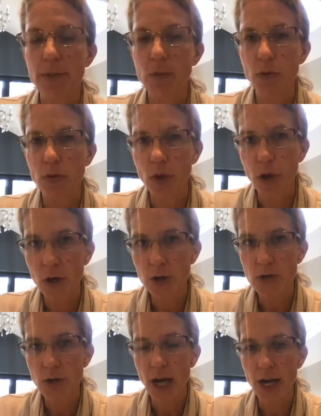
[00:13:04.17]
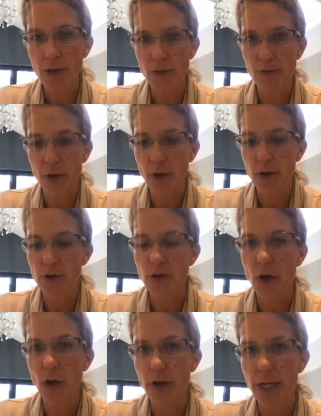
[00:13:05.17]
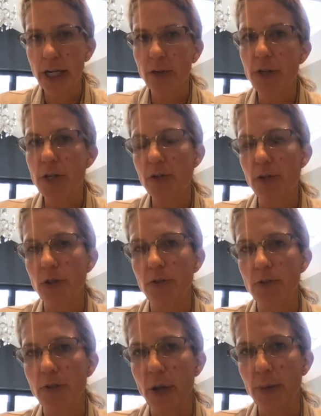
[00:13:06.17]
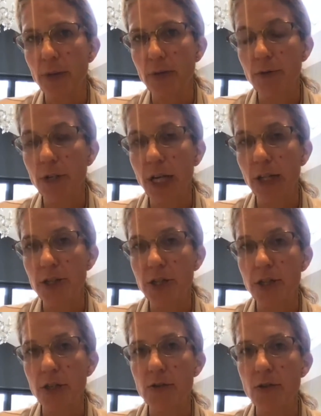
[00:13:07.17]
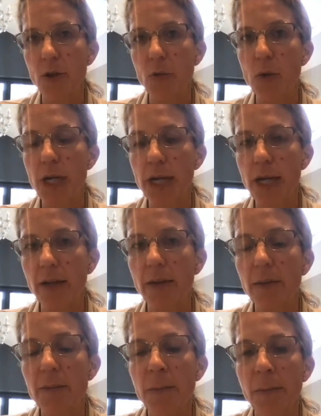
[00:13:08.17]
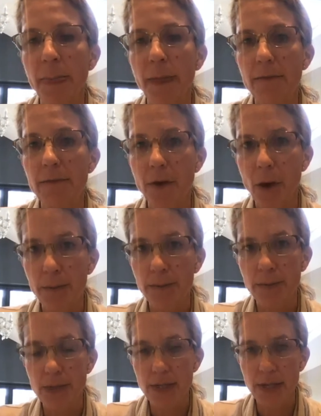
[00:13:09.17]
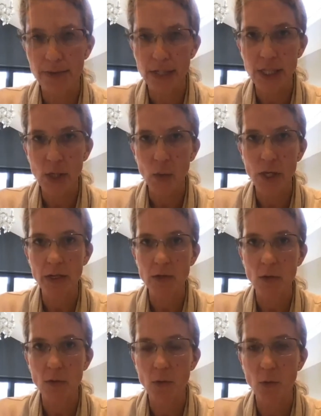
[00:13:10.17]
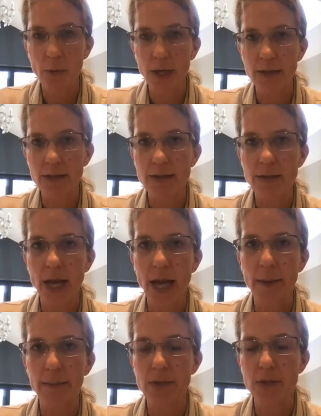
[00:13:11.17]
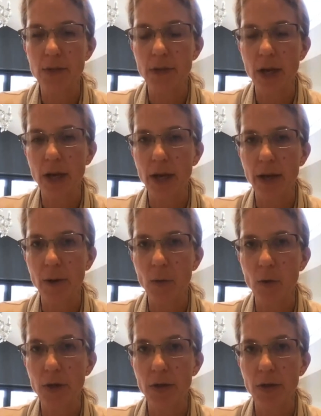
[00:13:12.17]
with either of those are at increased risk of developing food allergies, and so weaning from 17 weeks or 4 months with